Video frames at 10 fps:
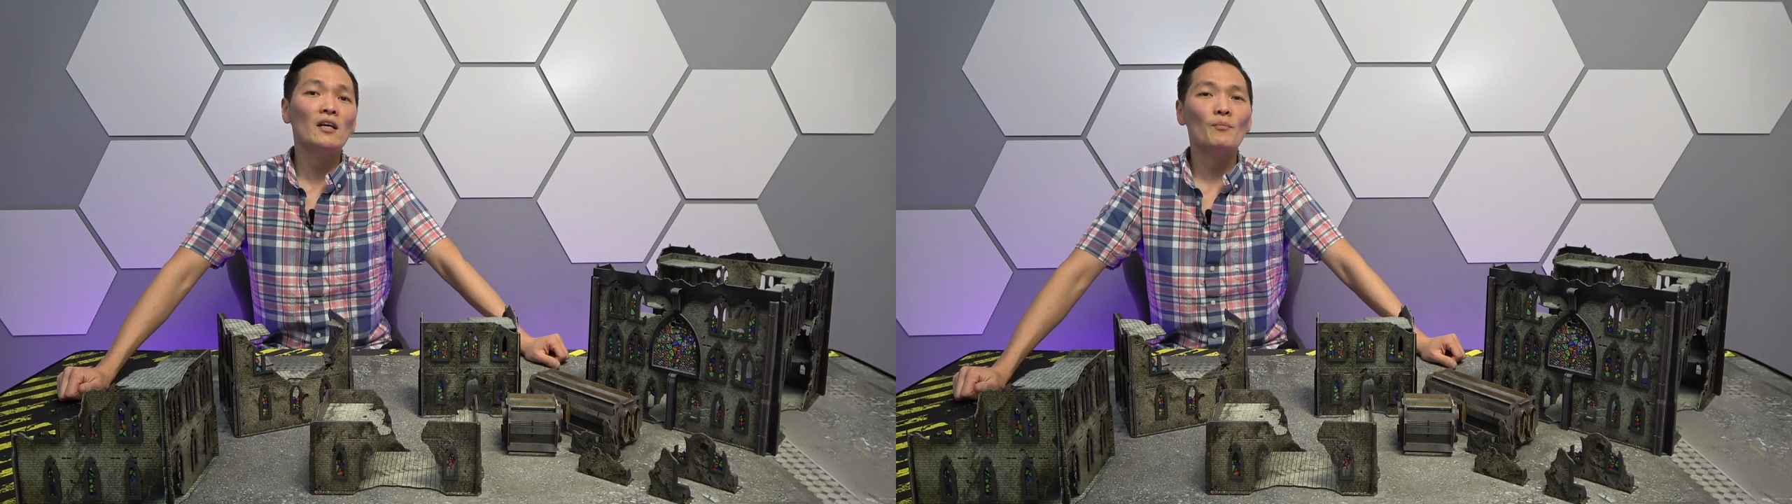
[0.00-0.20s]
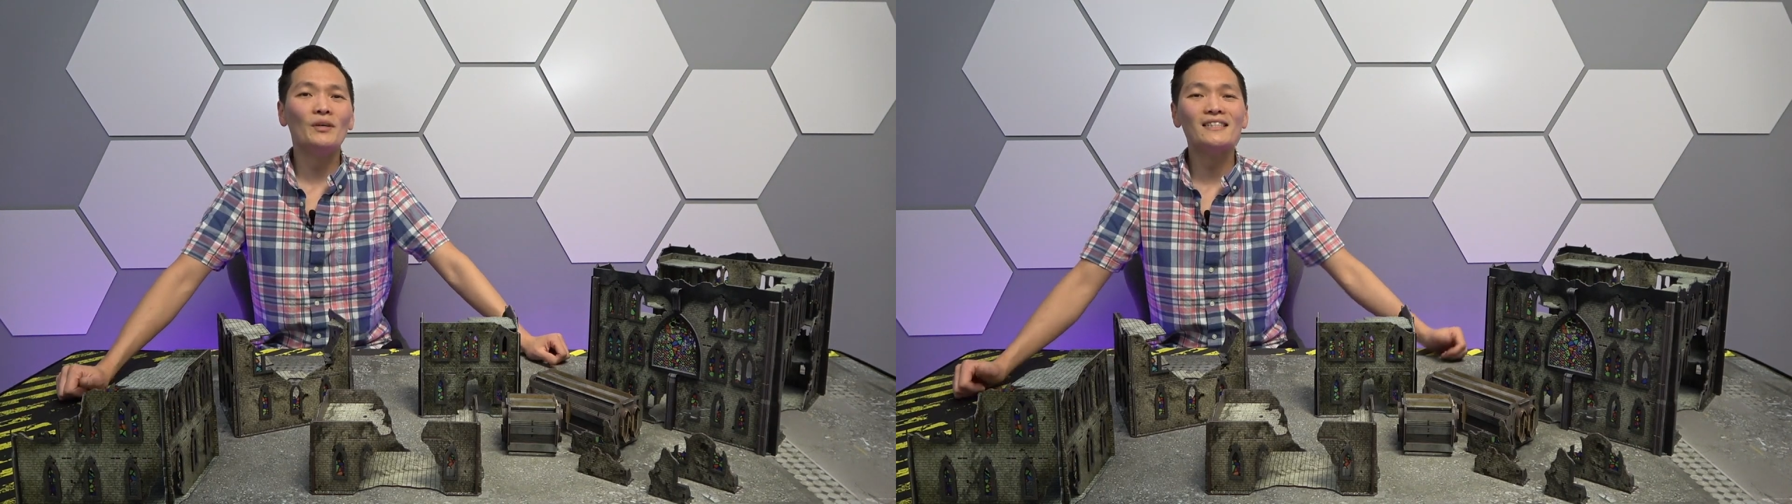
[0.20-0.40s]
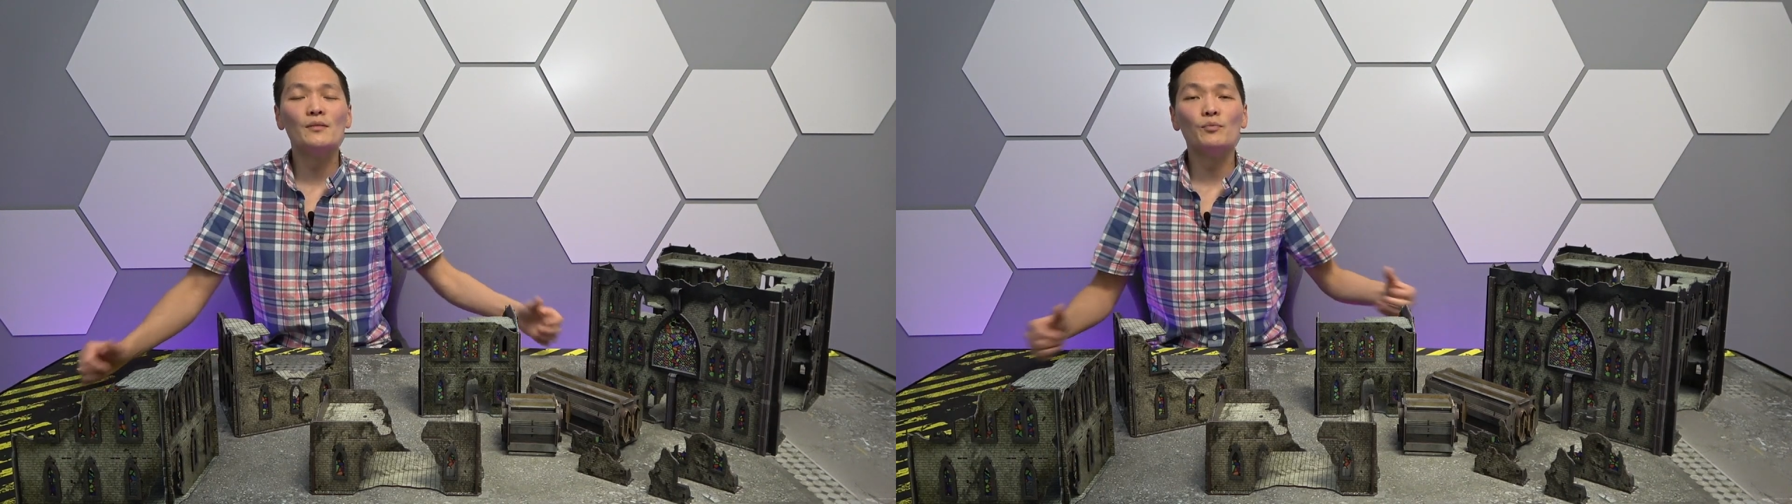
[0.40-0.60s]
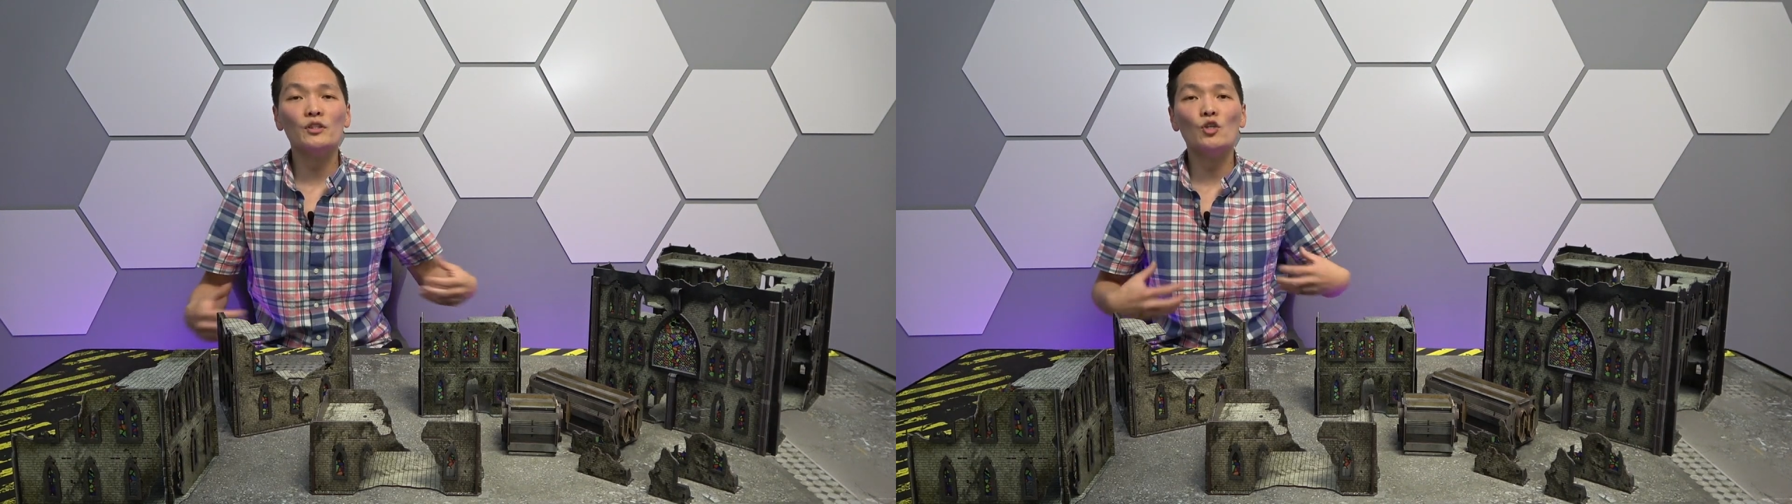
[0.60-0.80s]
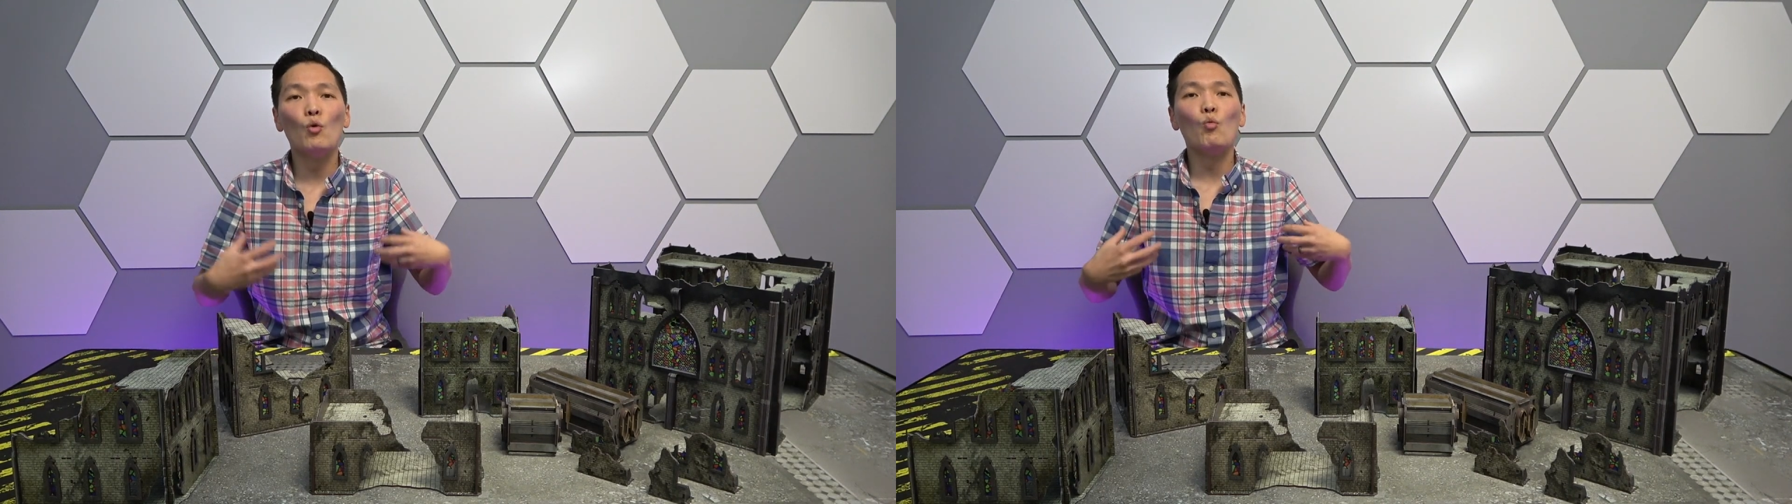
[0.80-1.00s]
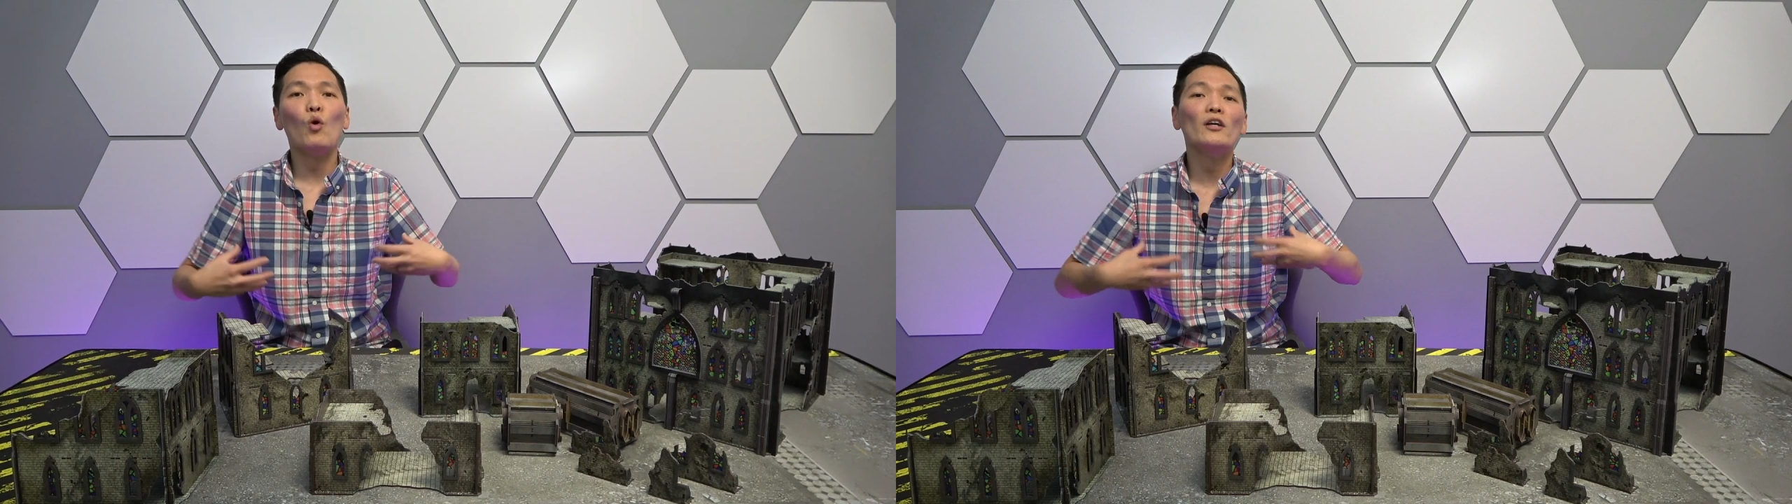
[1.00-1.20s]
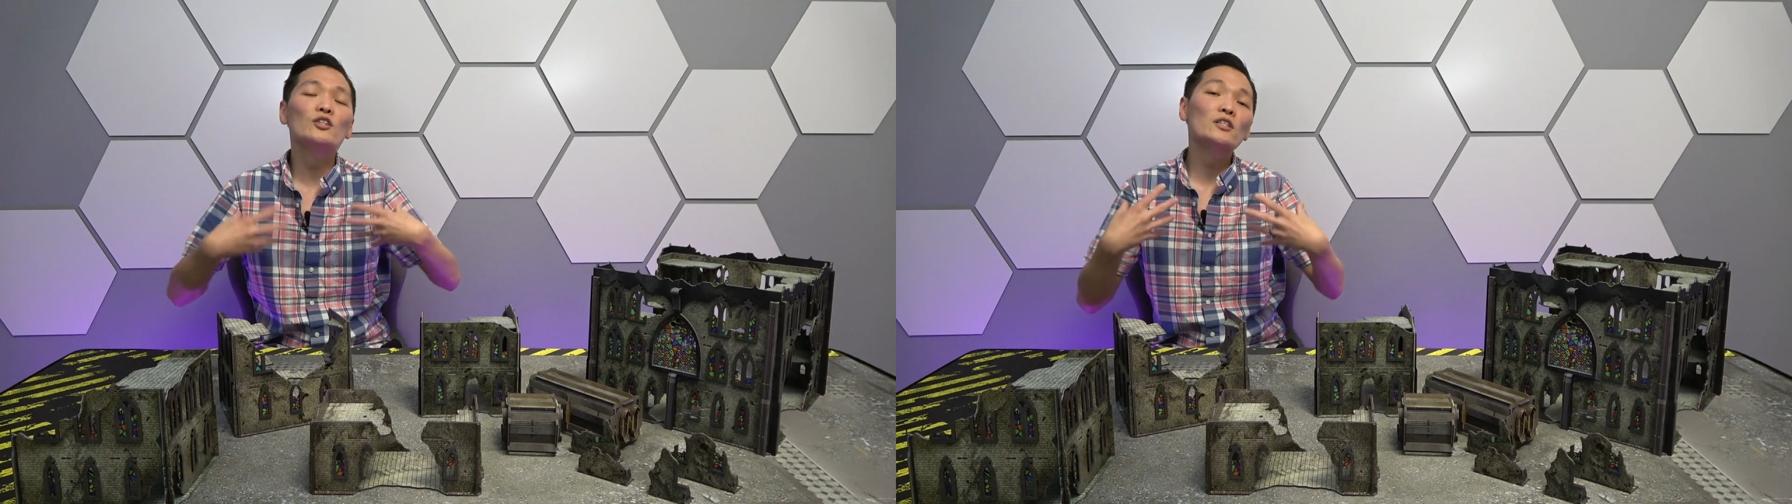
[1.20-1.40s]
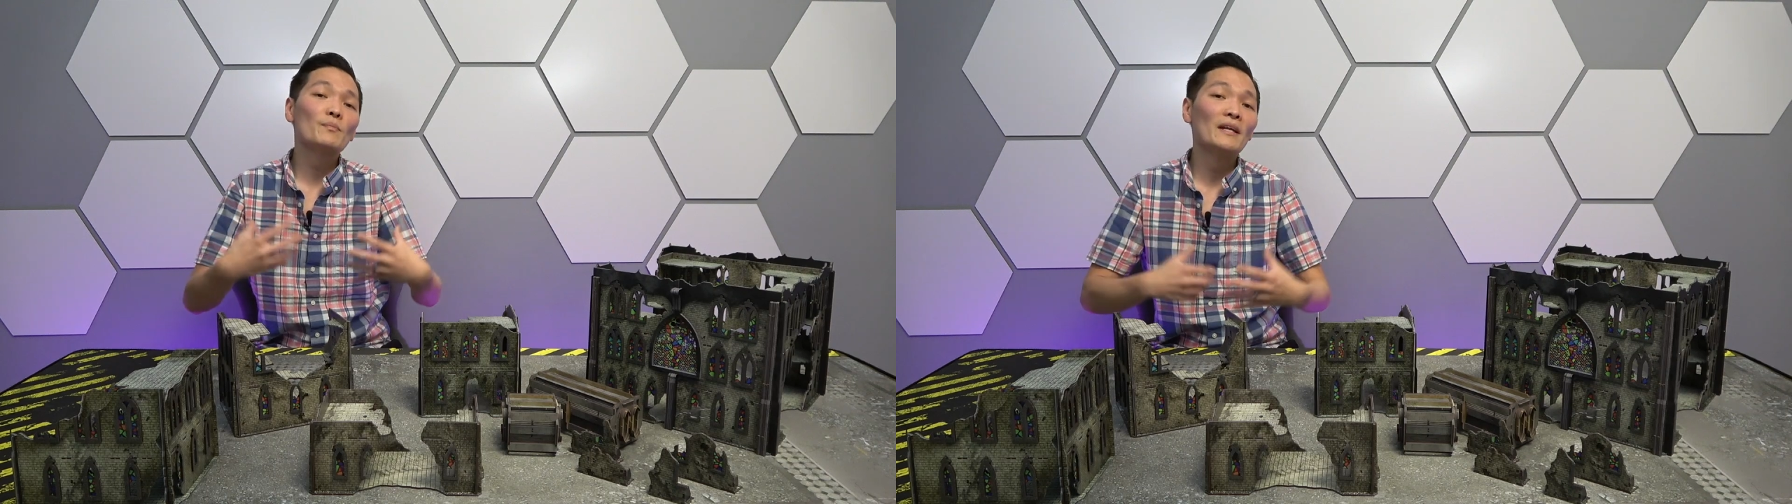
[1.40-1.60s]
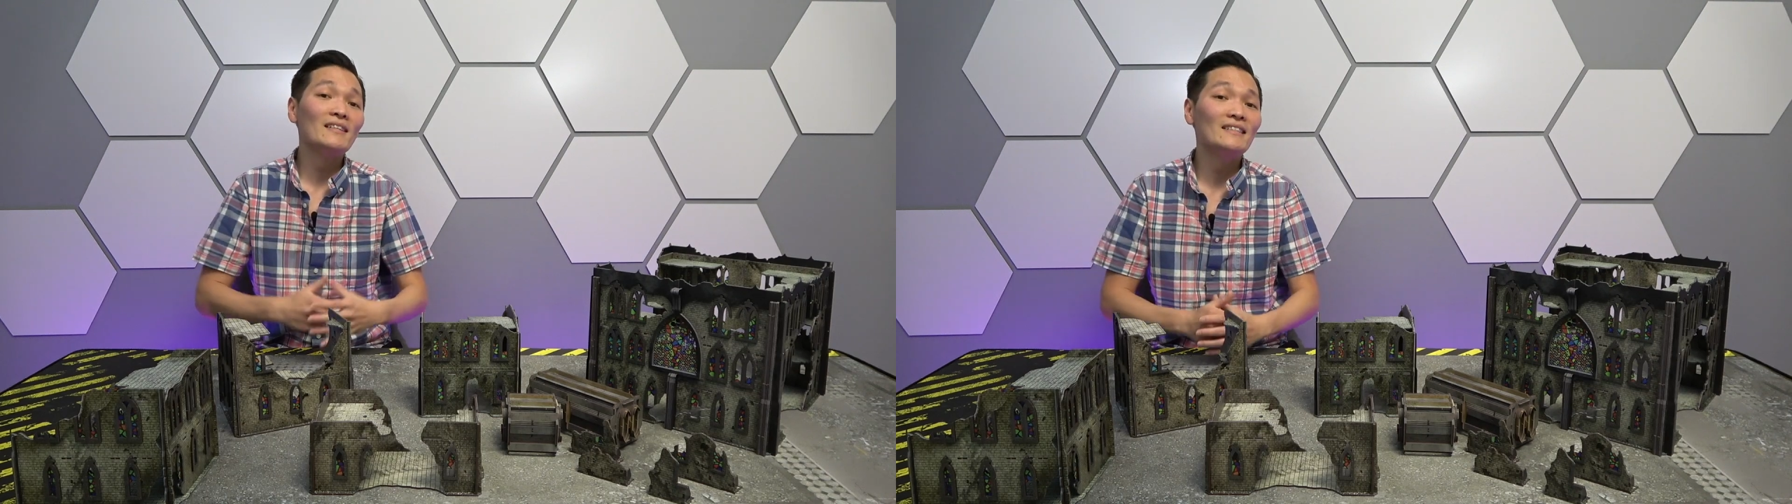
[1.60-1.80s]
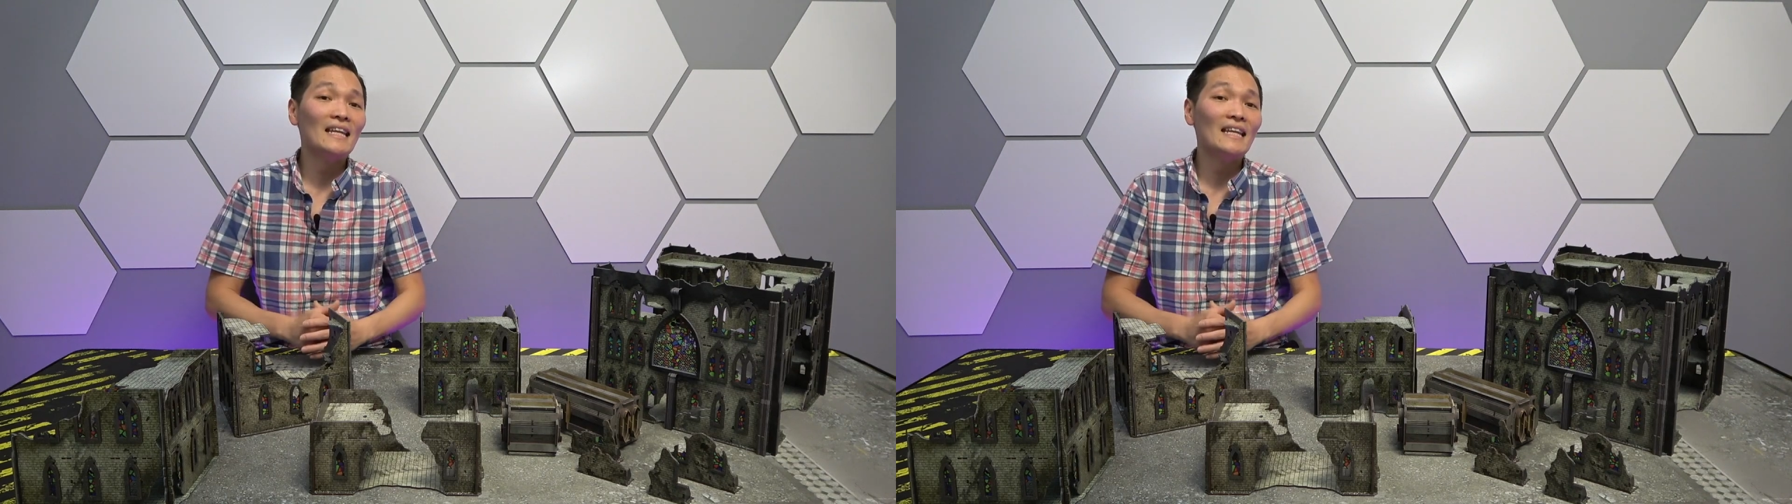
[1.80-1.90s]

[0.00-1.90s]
but simply don't want to spend